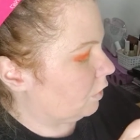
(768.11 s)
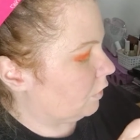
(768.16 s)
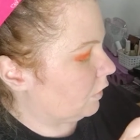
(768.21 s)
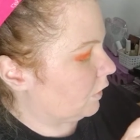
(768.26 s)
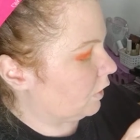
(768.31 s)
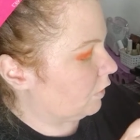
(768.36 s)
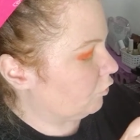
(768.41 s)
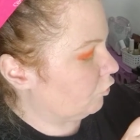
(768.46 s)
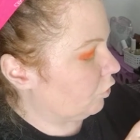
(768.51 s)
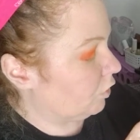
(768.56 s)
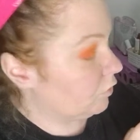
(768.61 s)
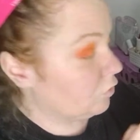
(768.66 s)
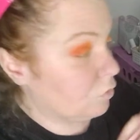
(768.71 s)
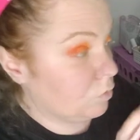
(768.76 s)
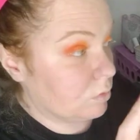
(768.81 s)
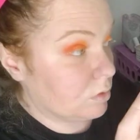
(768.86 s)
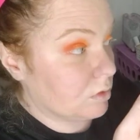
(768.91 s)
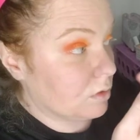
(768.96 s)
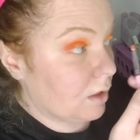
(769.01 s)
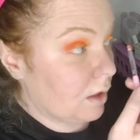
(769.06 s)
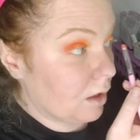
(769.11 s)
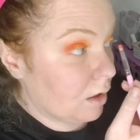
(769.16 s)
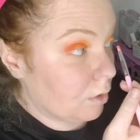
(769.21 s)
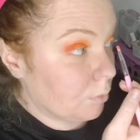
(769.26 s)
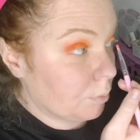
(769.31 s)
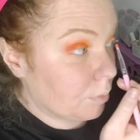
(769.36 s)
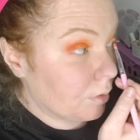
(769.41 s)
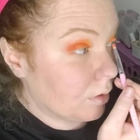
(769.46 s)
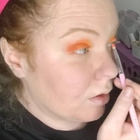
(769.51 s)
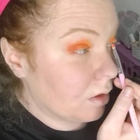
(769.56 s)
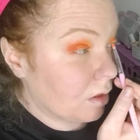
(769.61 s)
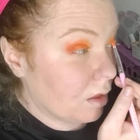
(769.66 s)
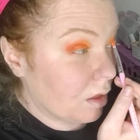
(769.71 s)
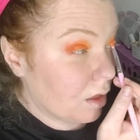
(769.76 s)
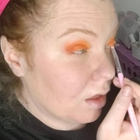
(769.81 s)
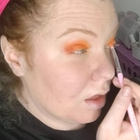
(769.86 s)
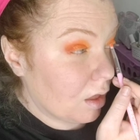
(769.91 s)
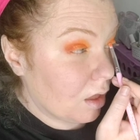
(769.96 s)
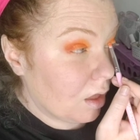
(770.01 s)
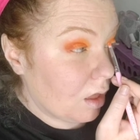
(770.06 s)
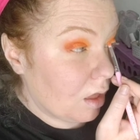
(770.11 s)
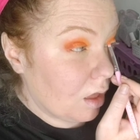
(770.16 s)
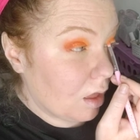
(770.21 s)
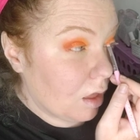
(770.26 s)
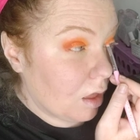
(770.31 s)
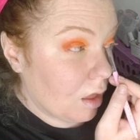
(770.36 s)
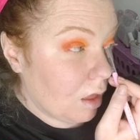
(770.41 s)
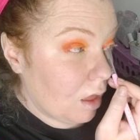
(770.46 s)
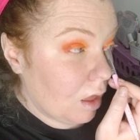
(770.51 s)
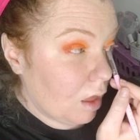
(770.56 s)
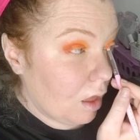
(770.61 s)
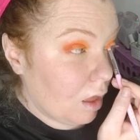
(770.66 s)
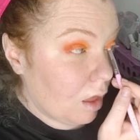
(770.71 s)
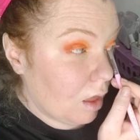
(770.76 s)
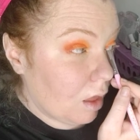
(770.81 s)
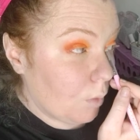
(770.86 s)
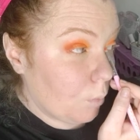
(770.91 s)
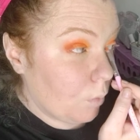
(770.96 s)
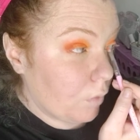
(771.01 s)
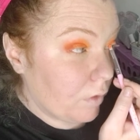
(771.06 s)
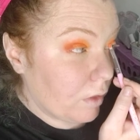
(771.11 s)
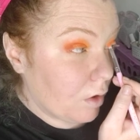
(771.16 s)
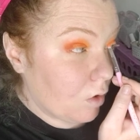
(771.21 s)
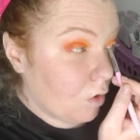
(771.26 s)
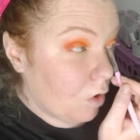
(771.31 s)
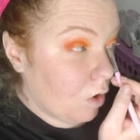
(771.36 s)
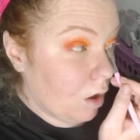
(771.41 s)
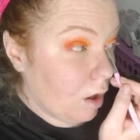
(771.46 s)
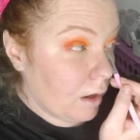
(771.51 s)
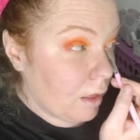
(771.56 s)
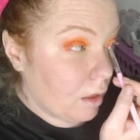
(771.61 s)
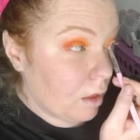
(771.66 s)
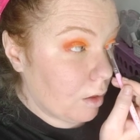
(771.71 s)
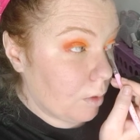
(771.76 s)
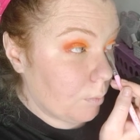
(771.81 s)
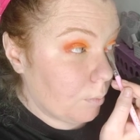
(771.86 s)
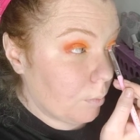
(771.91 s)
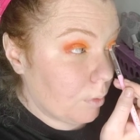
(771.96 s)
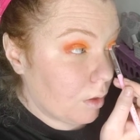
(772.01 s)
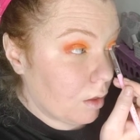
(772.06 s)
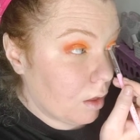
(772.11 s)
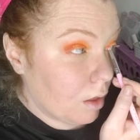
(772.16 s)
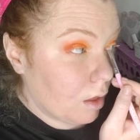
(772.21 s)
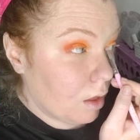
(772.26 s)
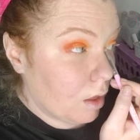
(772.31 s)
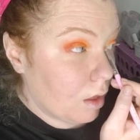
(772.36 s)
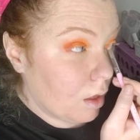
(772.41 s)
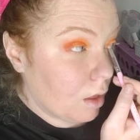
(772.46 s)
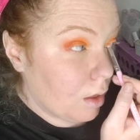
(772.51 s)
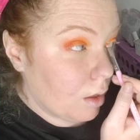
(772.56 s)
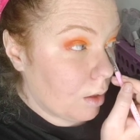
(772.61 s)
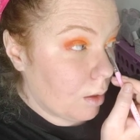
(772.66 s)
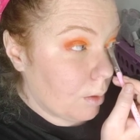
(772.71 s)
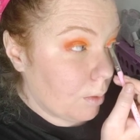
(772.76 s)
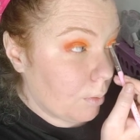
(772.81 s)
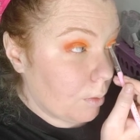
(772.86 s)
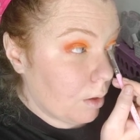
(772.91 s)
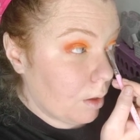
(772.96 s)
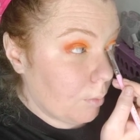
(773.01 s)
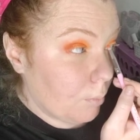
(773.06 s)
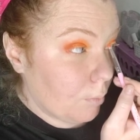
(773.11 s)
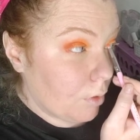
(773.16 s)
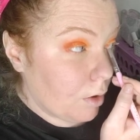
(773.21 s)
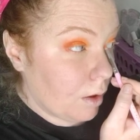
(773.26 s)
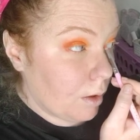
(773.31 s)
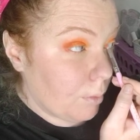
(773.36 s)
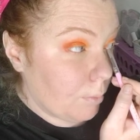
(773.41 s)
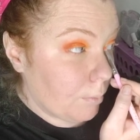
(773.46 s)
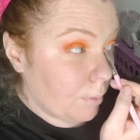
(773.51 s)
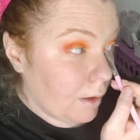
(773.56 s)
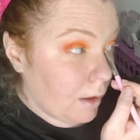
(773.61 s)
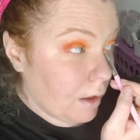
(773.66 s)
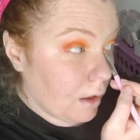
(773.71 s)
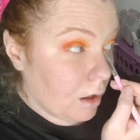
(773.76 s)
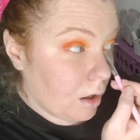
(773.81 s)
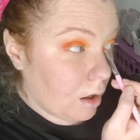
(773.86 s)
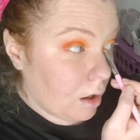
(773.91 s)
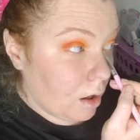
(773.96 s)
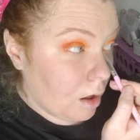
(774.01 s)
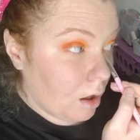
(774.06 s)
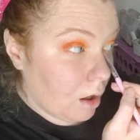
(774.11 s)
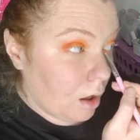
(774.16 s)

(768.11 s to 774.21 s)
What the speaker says: that had tried to escape. And when they caught him and brought him back